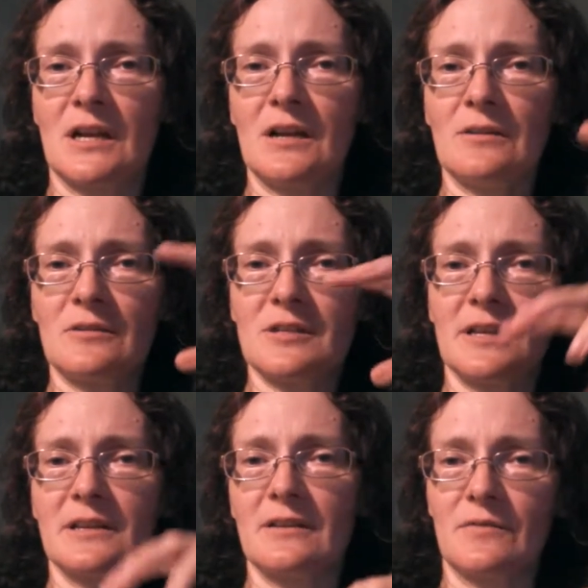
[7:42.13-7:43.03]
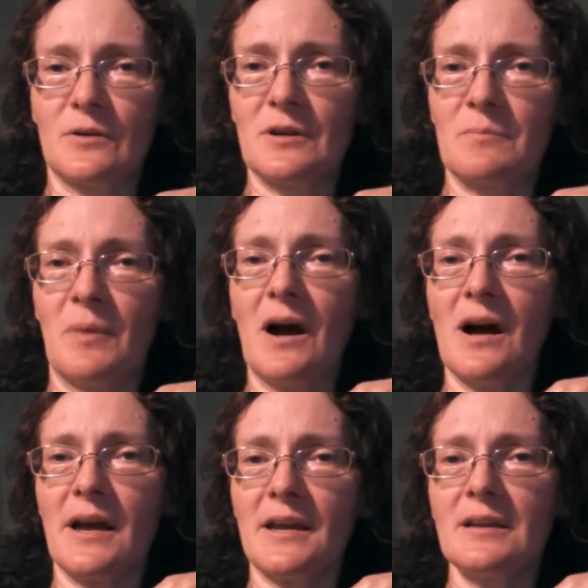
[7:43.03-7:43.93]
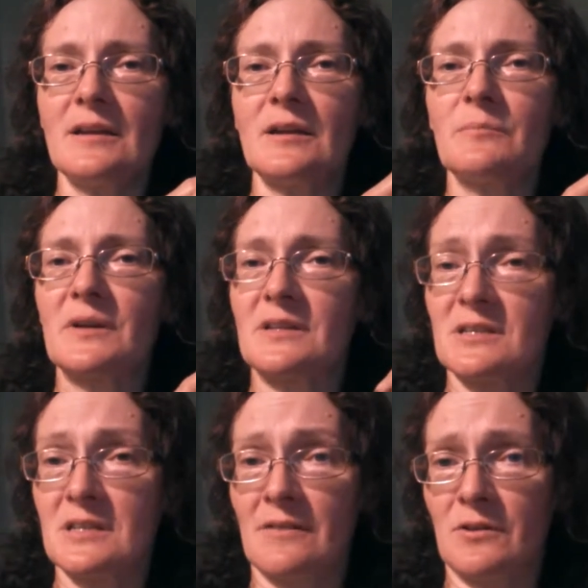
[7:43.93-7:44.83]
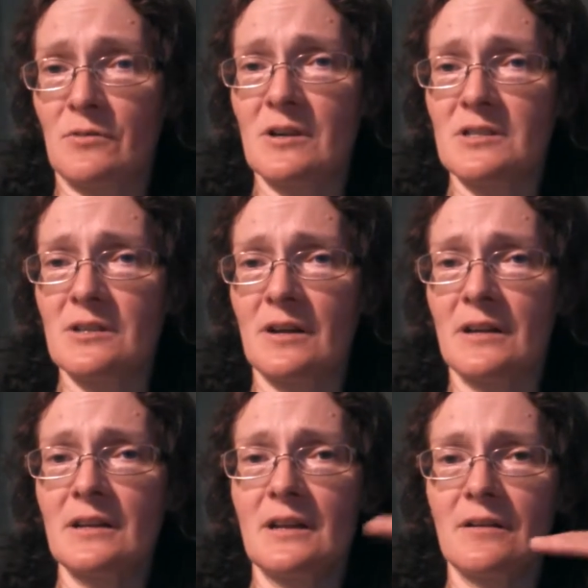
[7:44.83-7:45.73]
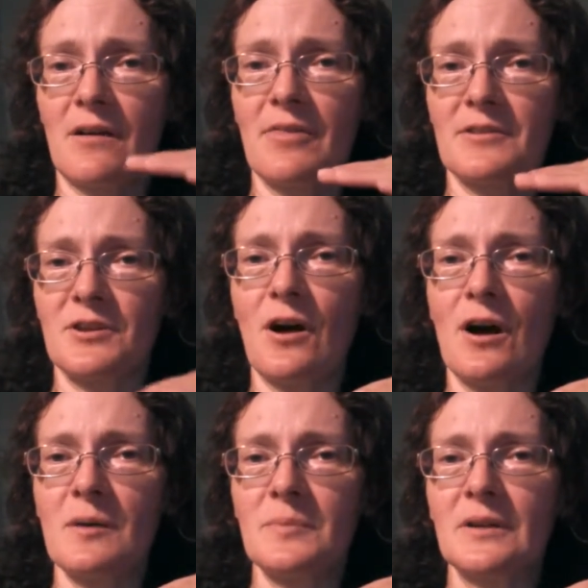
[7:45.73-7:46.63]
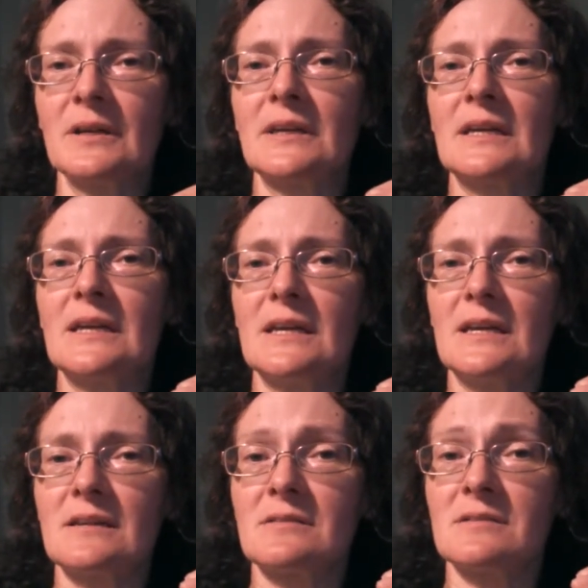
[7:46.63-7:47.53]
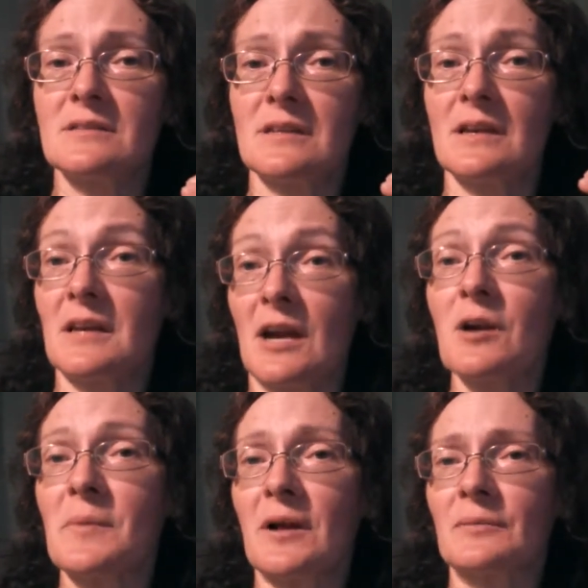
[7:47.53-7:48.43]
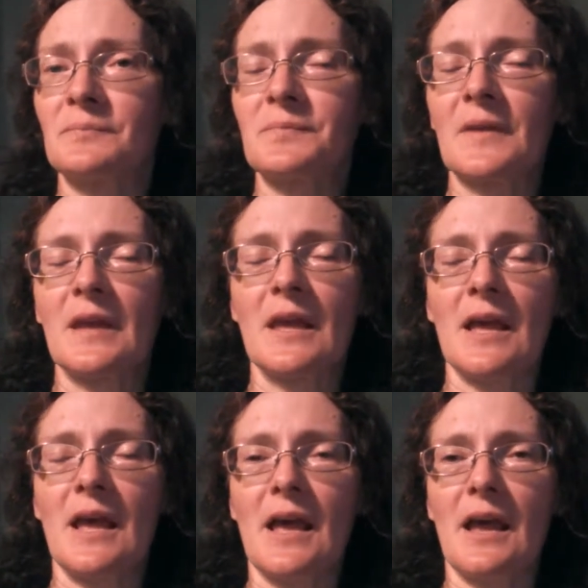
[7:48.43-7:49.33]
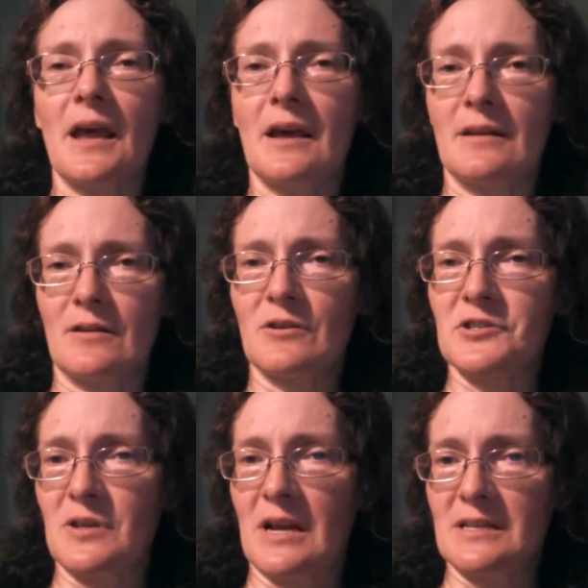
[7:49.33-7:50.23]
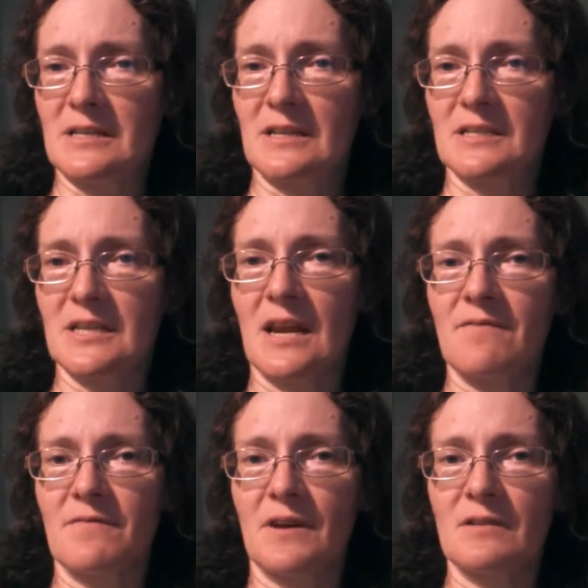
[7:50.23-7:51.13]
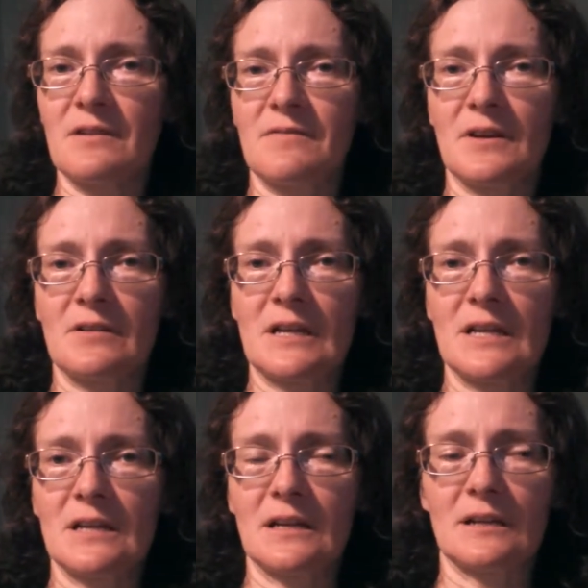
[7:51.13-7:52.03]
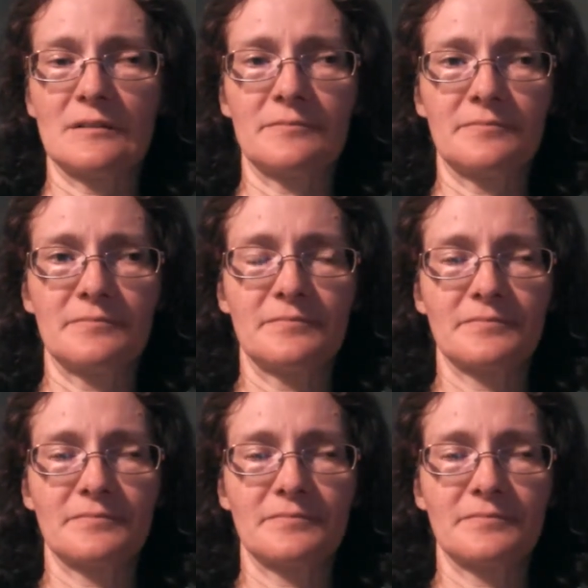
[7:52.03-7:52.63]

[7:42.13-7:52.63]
kind of looks like an inverted pie, but doesn't have the crust on it, and on the top is caramel. And it also has that same very, very, um,